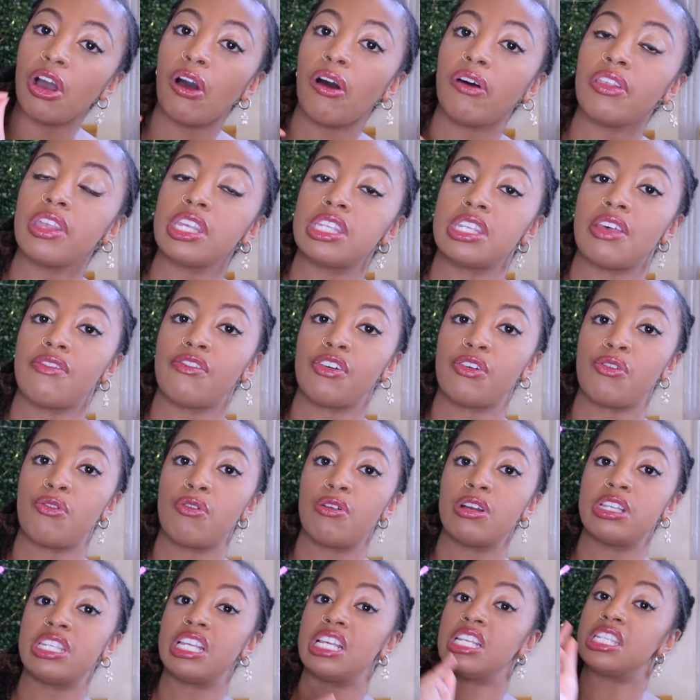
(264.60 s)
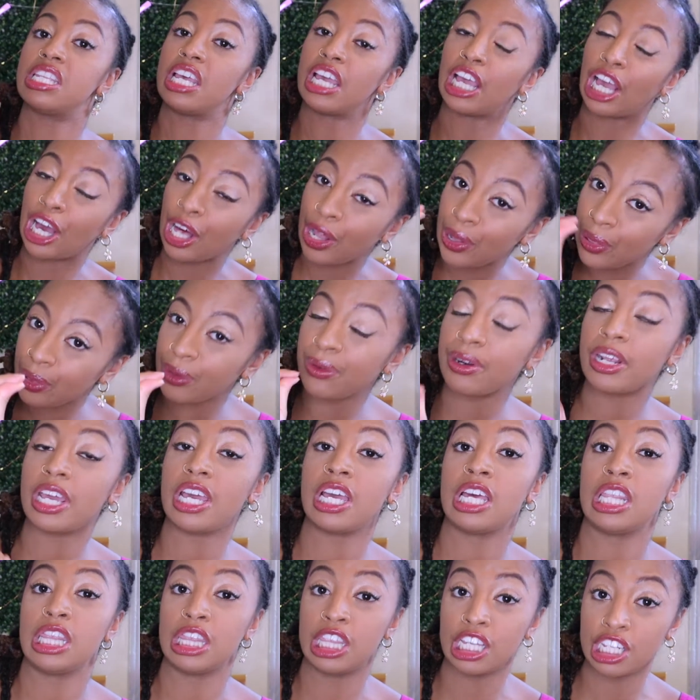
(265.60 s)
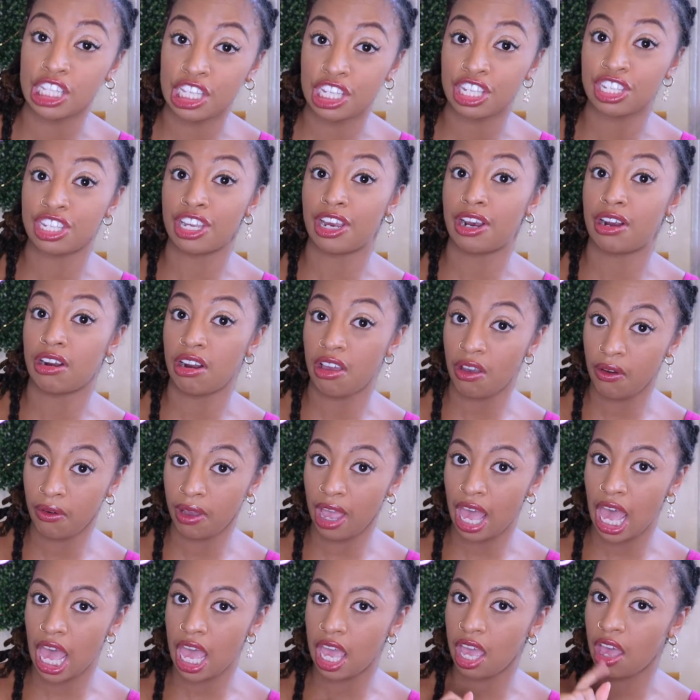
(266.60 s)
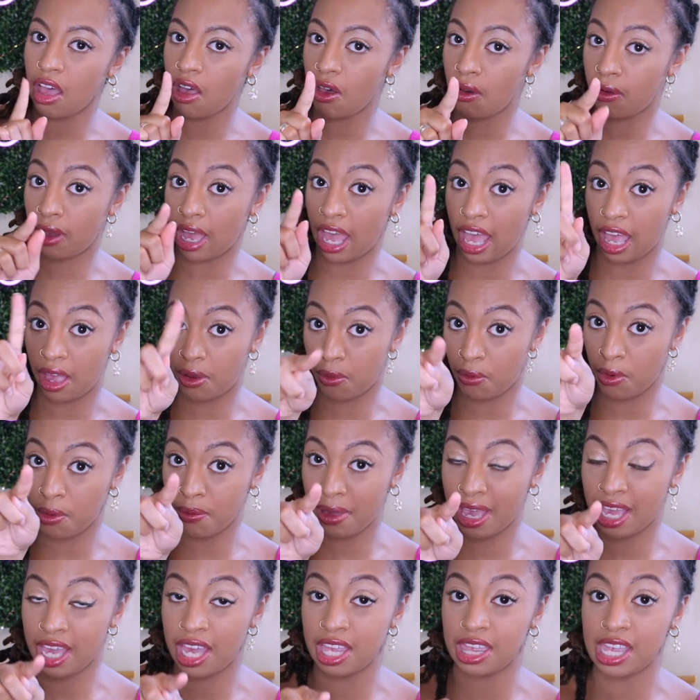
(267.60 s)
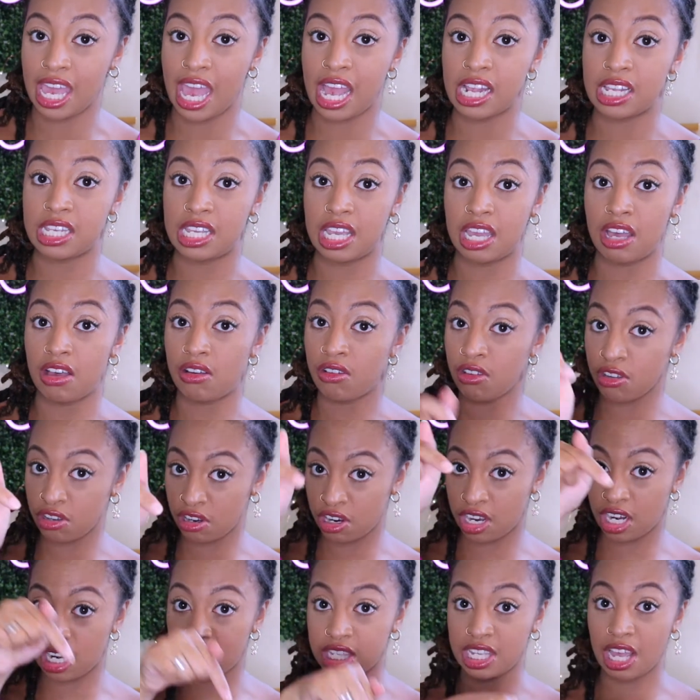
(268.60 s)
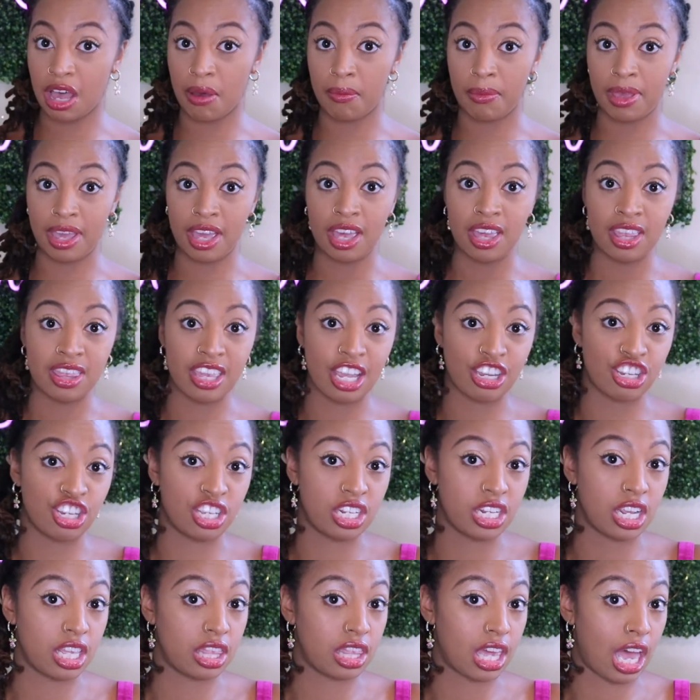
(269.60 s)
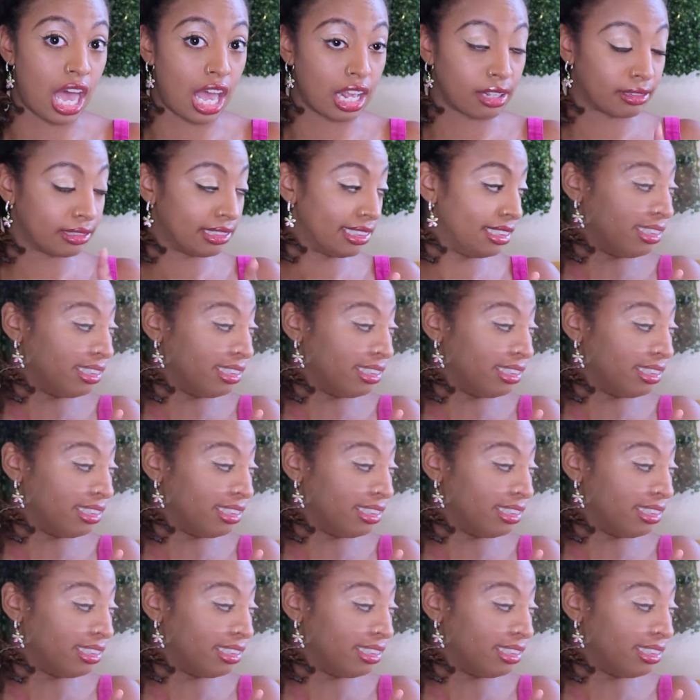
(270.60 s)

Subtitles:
all the 7 courses, including the dessert, okay? Okay, we're making that deal. You're gonna tell me that you did that.